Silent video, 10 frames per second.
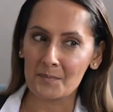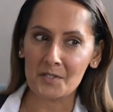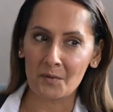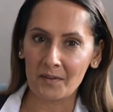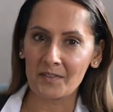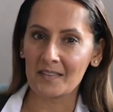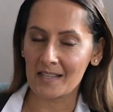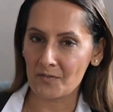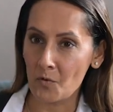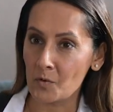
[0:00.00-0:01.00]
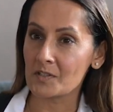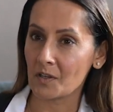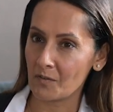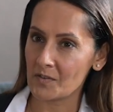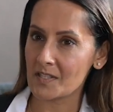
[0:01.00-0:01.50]
So I think that's forced
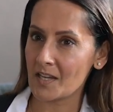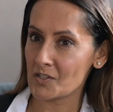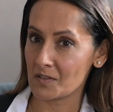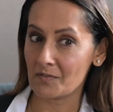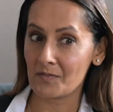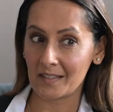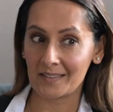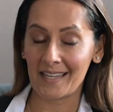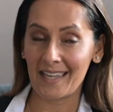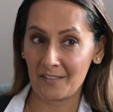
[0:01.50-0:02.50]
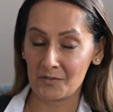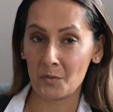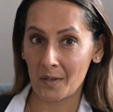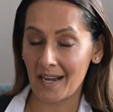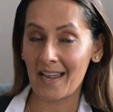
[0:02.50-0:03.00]
the conversation, the fact that
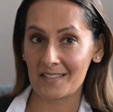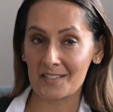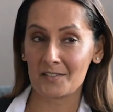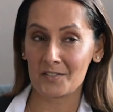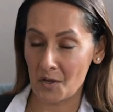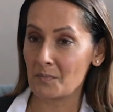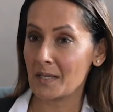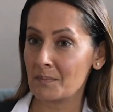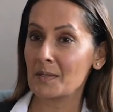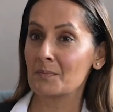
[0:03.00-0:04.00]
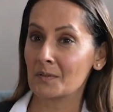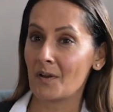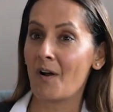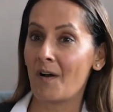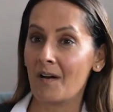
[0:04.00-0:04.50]
so many
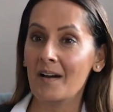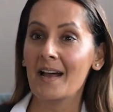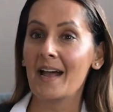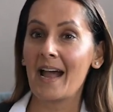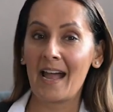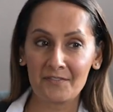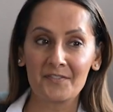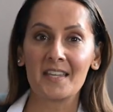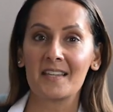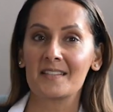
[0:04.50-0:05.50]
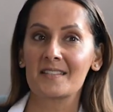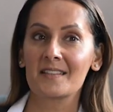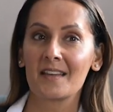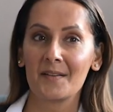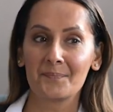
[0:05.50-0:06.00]
people have
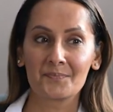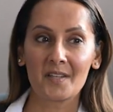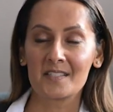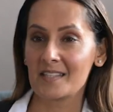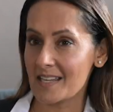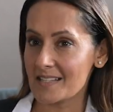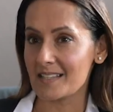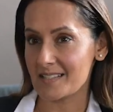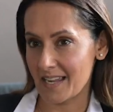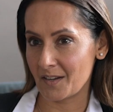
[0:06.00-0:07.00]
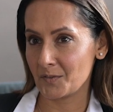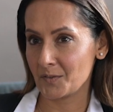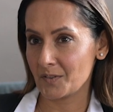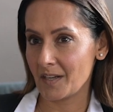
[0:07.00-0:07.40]
these diseases now.